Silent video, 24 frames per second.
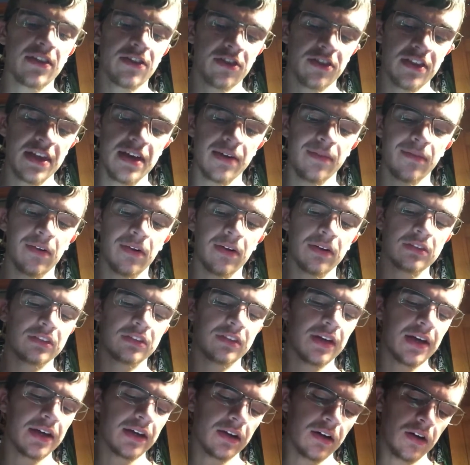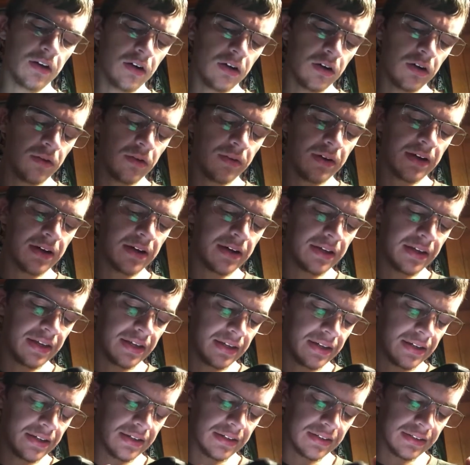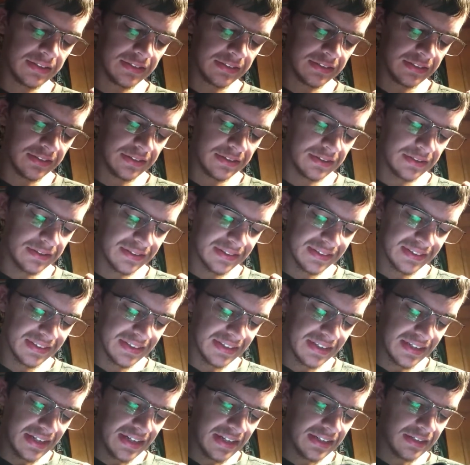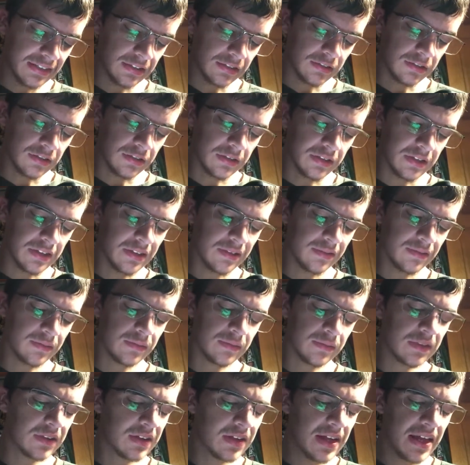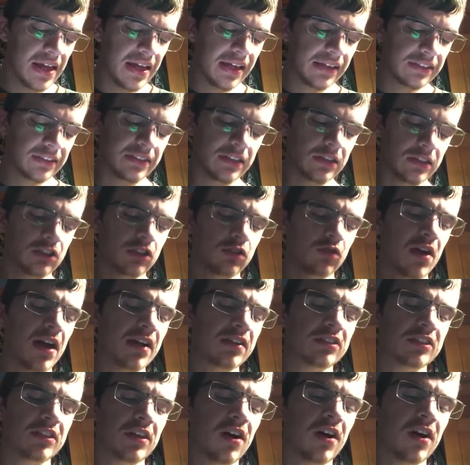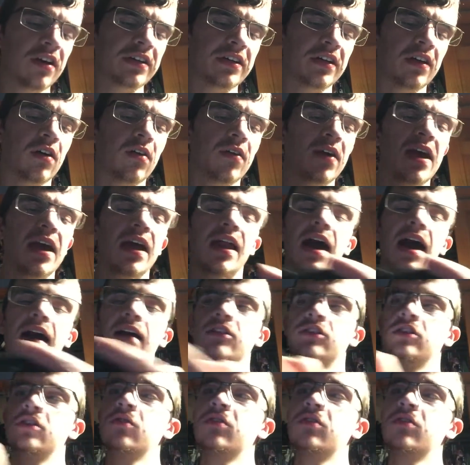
thing where it's like, oh, it's like a scratchy audio. I'll do